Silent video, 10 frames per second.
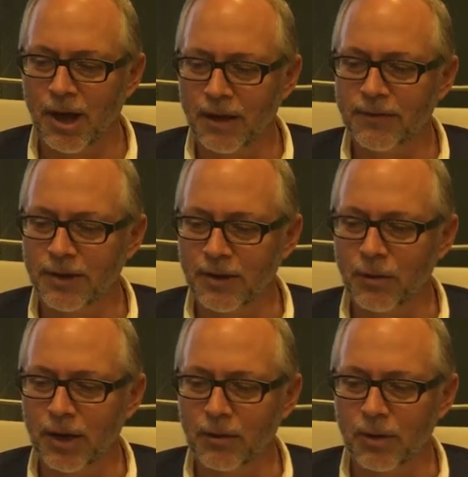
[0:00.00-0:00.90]
confident that
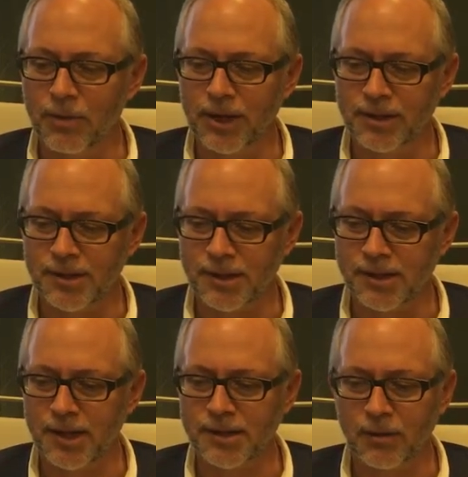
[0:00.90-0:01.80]
we can repeat the
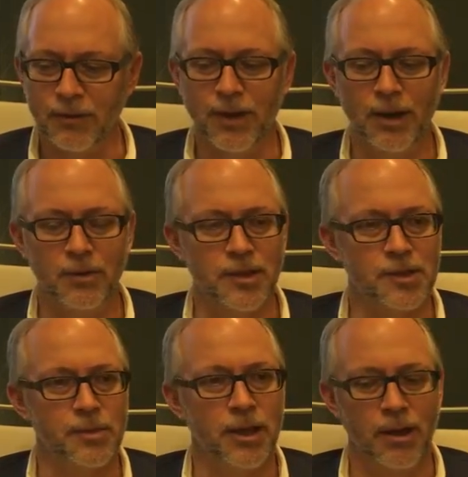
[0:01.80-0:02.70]
success that we've had with the
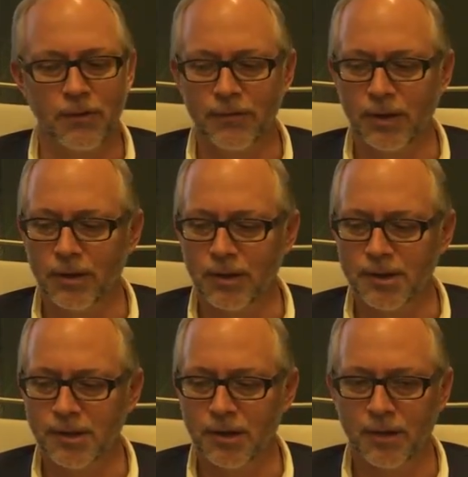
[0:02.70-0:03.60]
spinout of Filo del
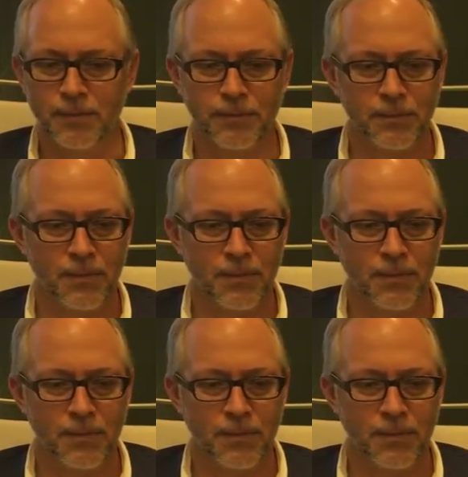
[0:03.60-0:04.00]
Sol.